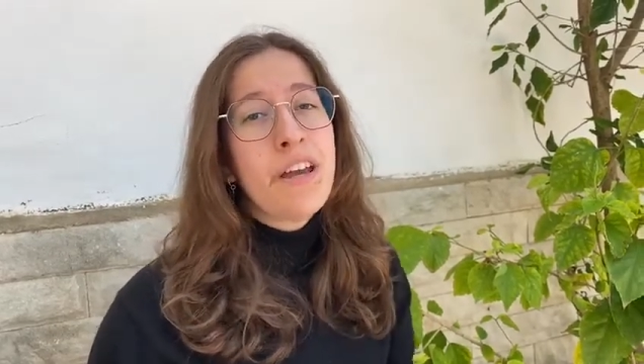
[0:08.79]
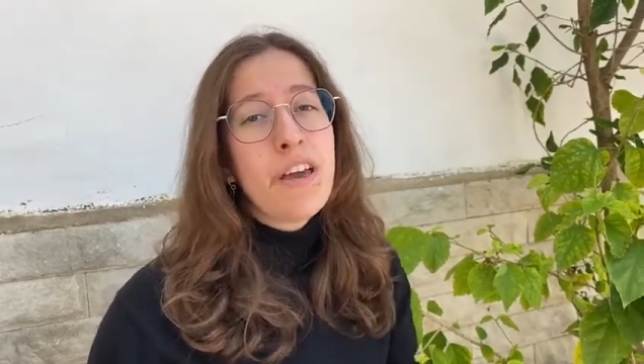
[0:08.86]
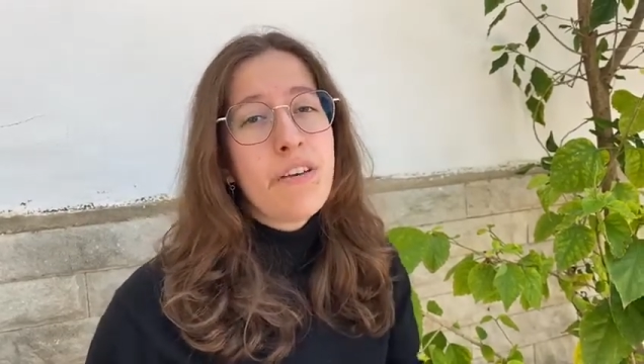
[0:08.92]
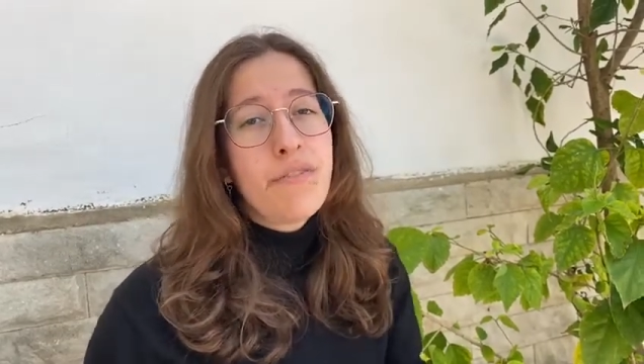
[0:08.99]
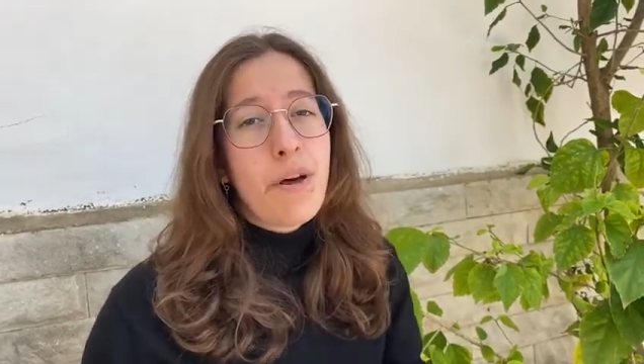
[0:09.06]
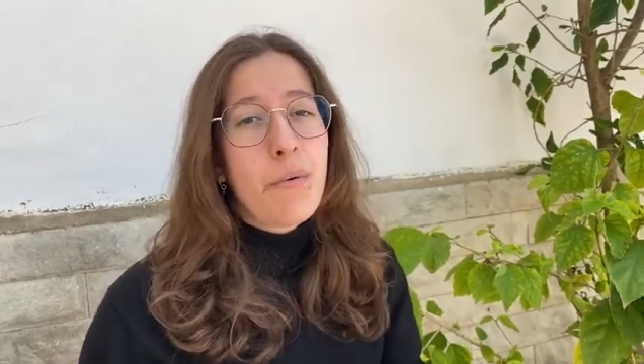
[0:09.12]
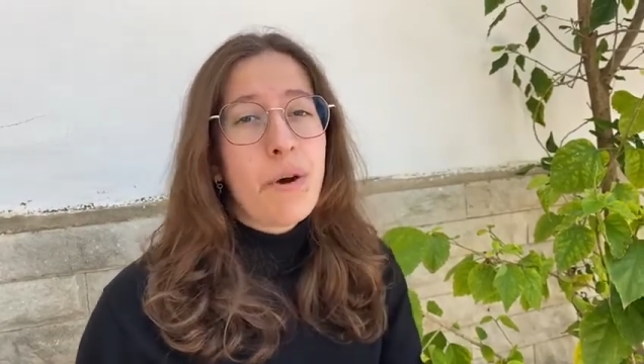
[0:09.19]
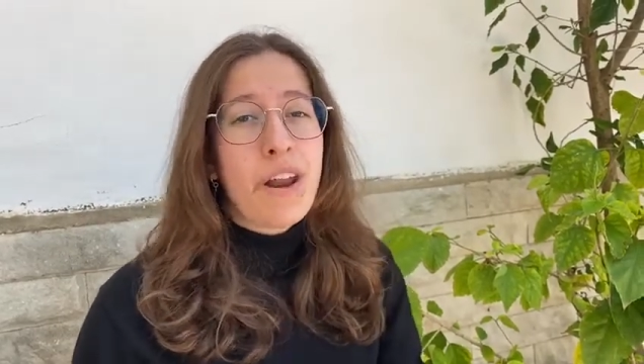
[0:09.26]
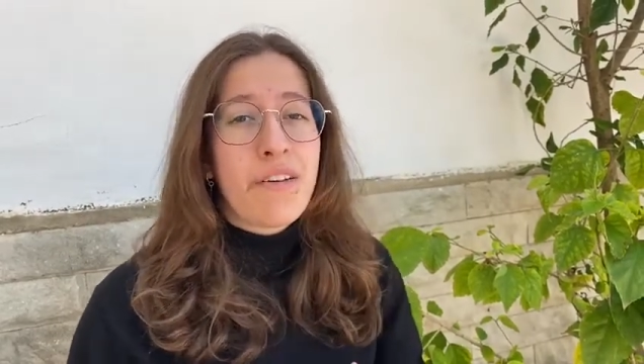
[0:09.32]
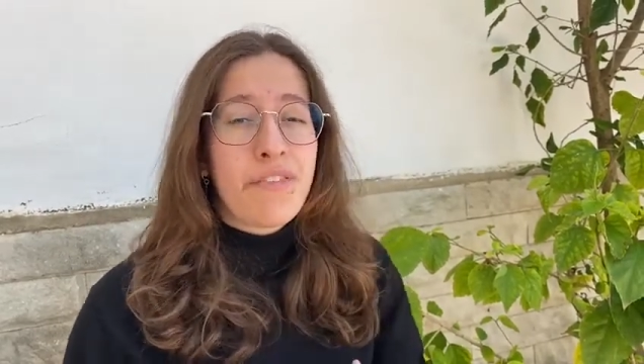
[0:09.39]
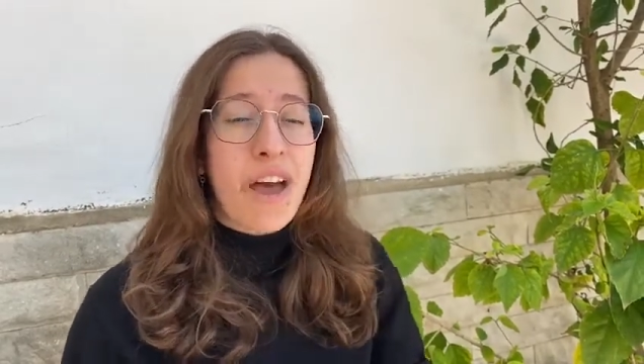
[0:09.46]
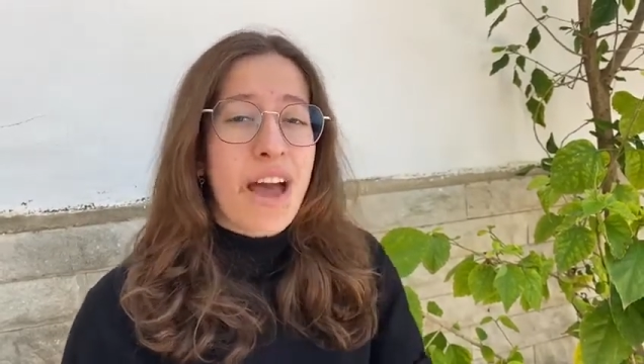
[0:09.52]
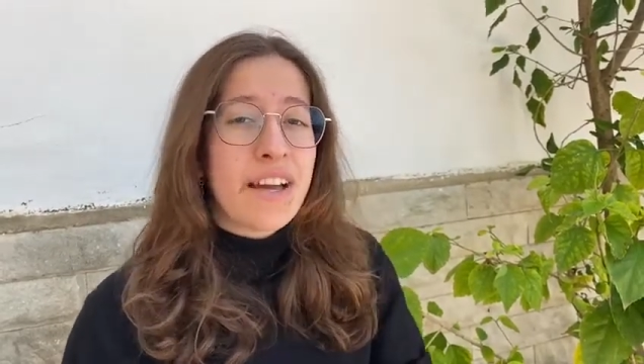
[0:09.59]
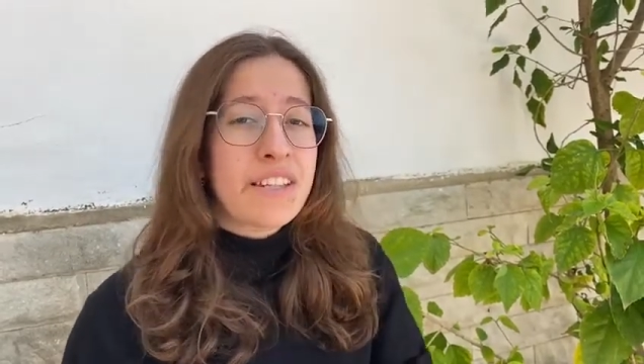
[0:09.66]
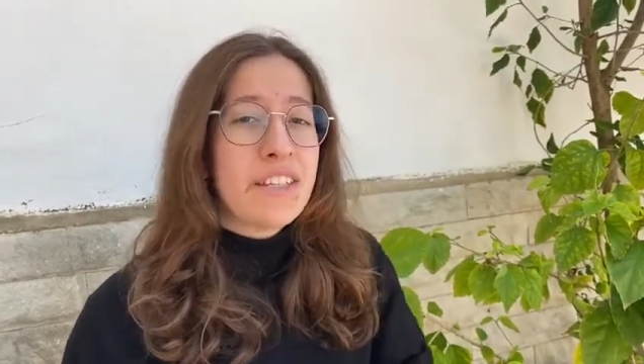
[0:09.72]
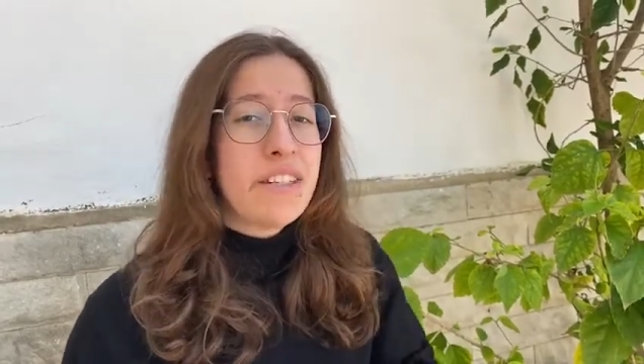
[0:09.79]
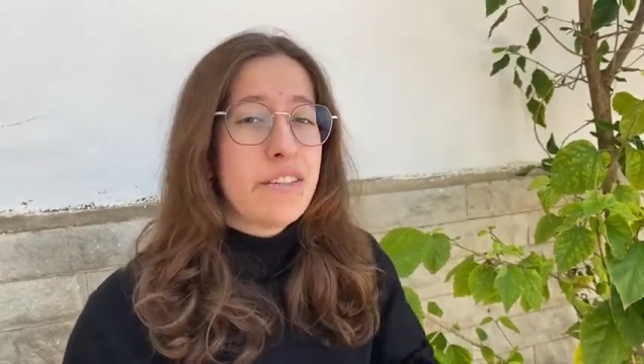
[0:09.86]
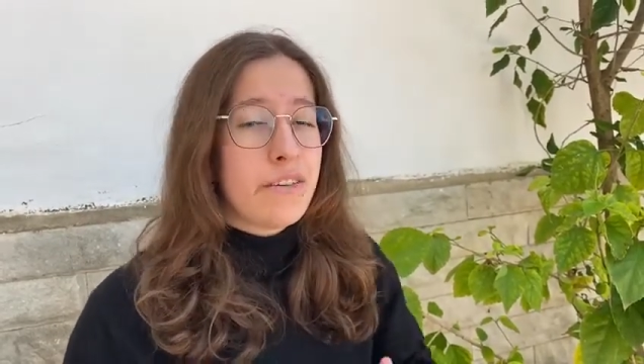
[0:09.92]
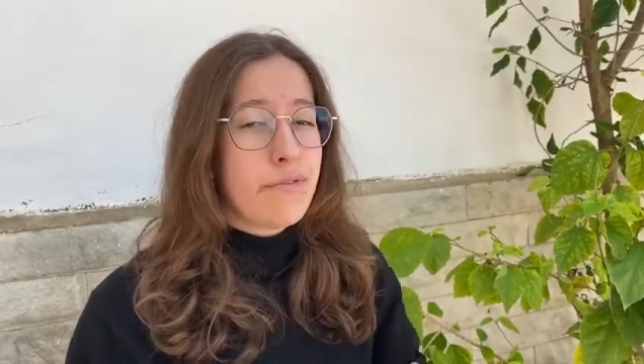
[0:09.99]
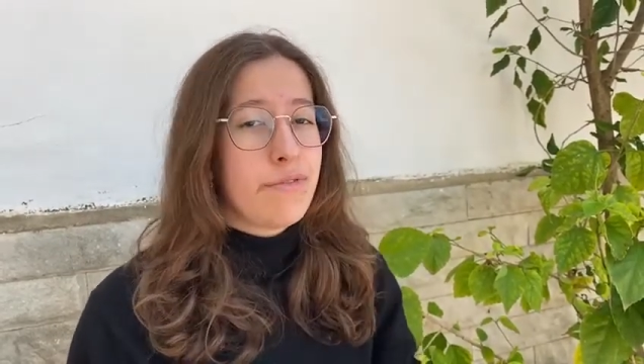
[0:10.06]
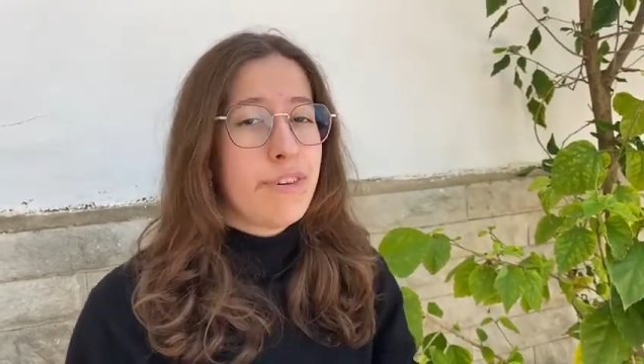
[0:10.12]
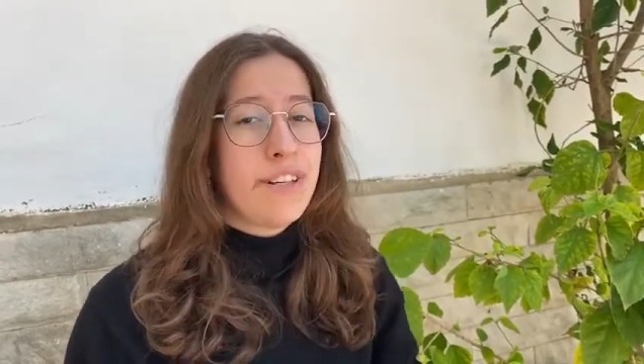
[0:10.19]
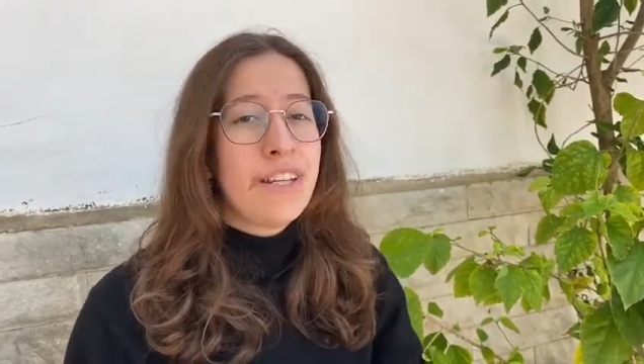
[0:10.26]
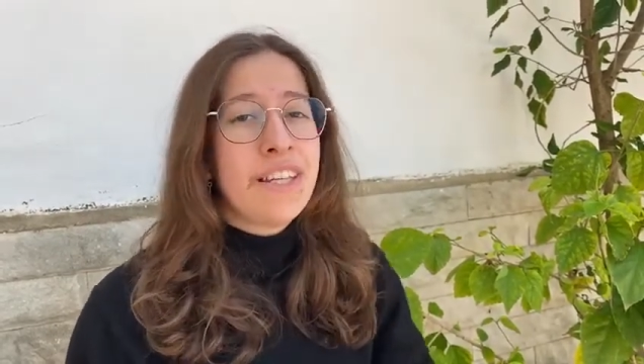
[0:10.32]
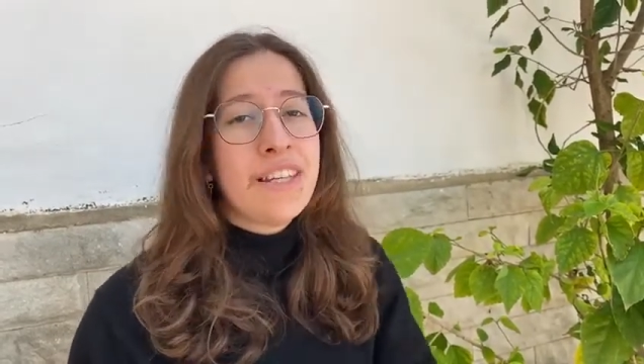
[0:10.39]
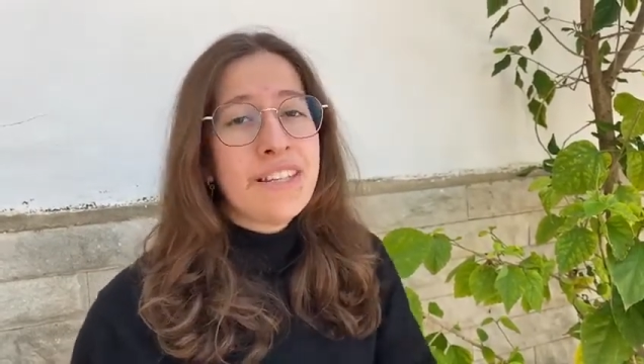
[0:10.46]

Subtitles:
if I would have acted differently